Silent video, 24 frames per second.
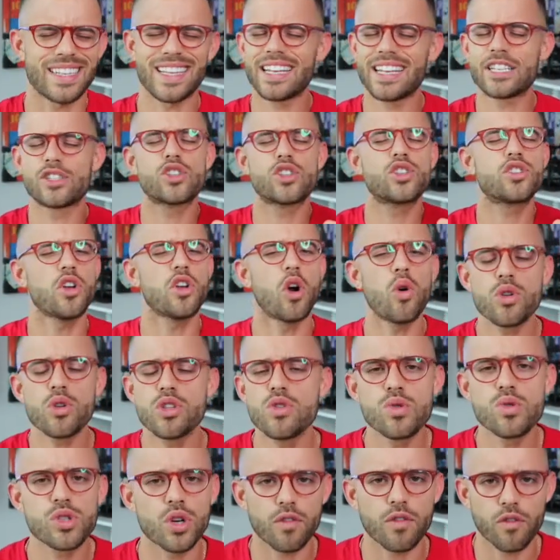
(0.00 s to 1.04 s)
It's so
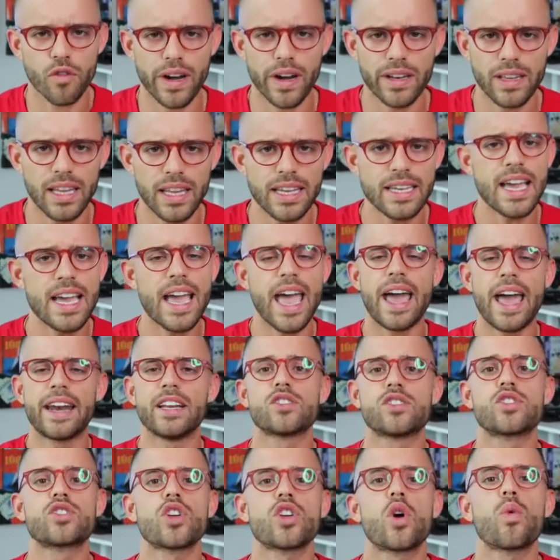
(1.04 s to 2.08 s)
user-friendly and it's
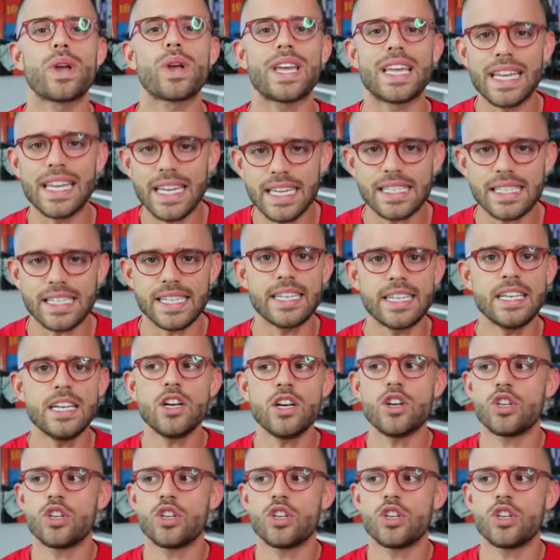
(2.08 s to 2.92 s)
so easy